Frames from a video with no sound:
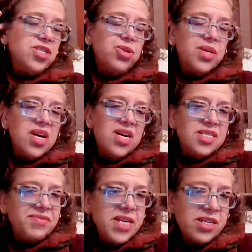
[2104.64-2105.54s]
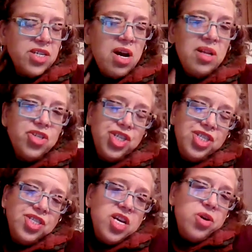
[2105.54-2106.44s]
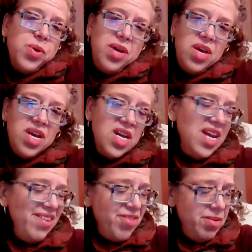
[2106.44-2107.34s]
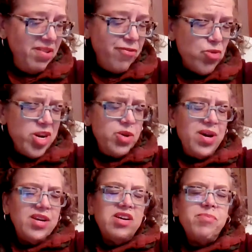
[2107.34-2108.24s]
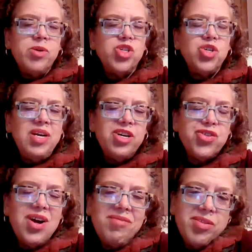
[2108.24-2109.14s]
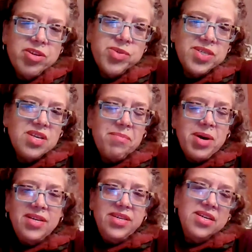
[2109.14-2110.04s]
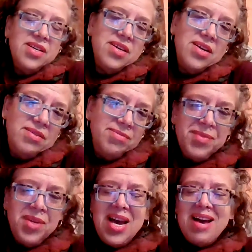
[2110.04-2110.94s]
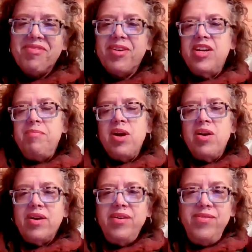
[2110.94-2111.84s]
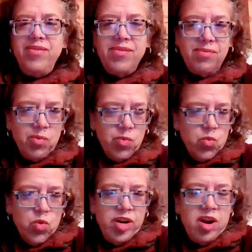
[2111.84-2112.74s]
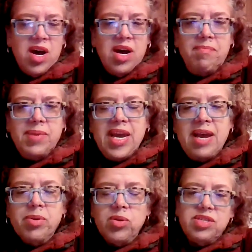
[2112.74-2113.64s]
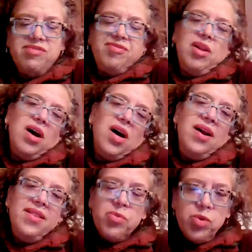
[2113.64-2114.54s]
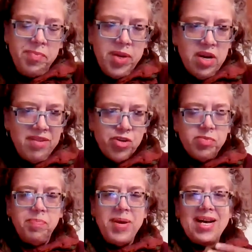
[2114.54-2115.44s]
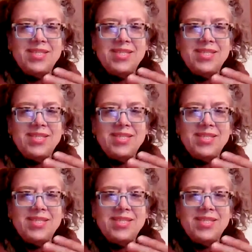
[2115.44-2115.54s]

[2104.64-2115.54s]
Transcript: to certain kinds of technology. So even before you had commercial air travel, there was some idea that African Americans would not be able to fly, they wouldn't be comfortable